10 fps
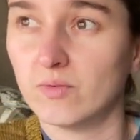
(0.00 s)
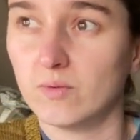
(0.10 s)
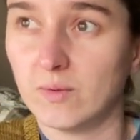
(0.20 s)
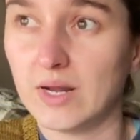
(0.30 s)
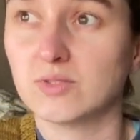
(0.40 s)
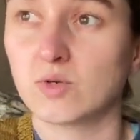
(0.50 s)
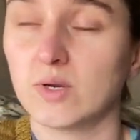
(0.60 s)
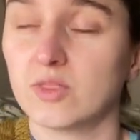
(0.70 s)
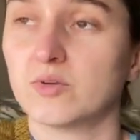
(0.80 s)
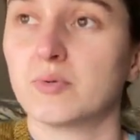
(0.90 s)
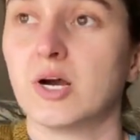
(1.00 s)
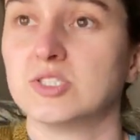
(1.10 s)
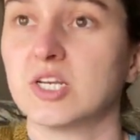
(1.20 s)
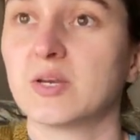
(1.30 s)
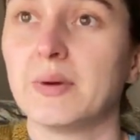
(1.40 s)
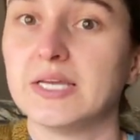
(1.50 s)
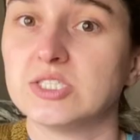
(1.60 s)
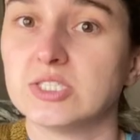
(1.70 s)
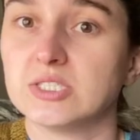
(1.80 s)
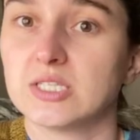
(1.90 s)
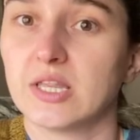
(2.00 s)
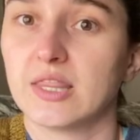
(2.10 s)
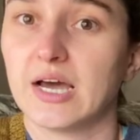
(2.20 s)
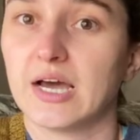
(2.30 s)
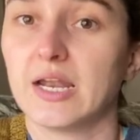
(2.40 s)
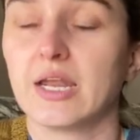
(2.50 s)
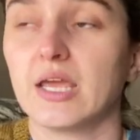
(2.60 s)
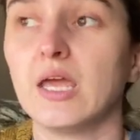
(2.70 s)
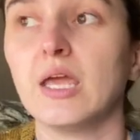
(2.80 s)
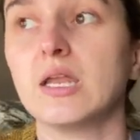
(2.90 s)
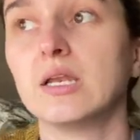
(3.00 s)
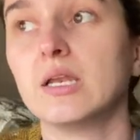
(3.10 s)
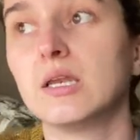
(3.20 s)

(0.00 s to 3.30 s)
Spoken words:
when I was going through project pages, that a